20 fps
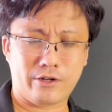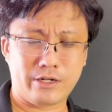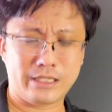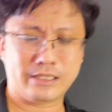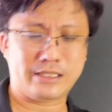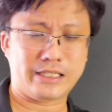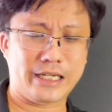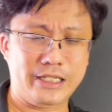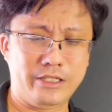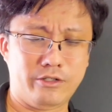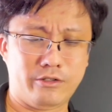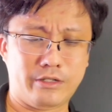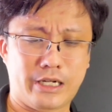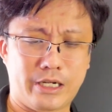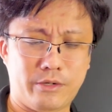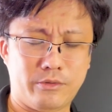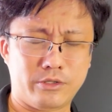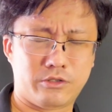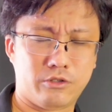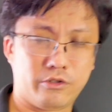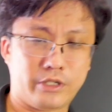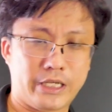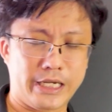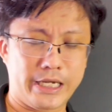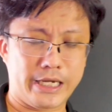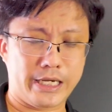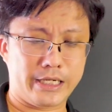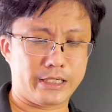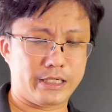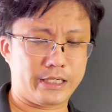On a side note, I was
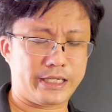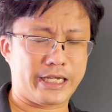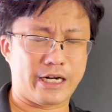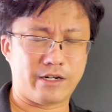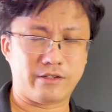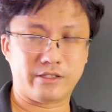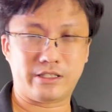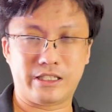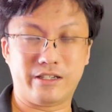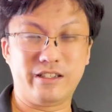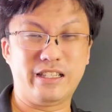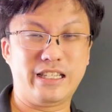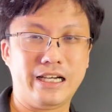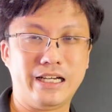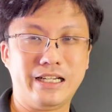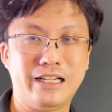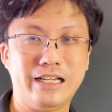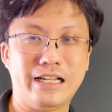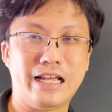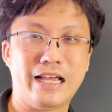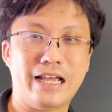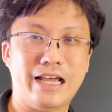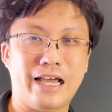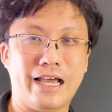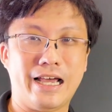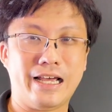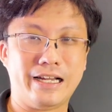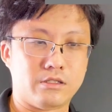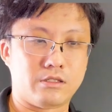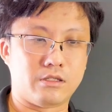looking at a Carousel the other day
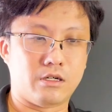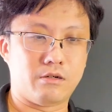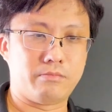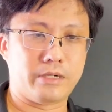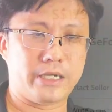and oh